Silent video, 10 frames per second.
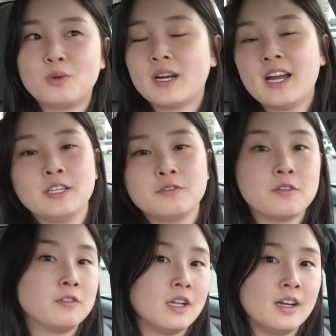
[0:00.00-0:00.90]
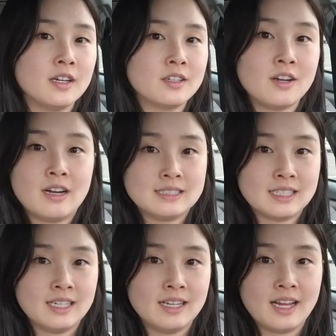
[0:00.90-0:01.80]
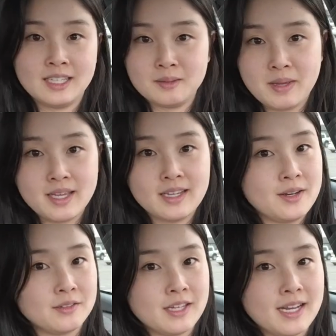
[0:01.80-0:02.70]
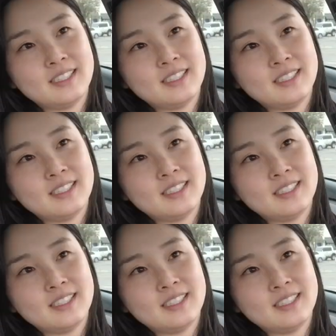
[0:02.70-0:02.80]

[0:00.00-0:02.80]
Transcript: what kind of vlog content I can make out of that.